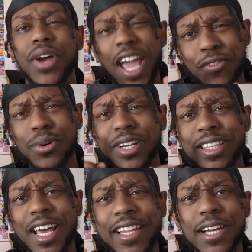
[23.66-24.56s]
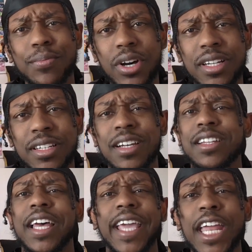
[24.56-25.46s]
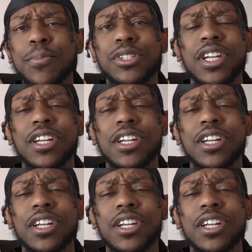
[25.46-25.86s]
everyone hit that like button. Like 80% of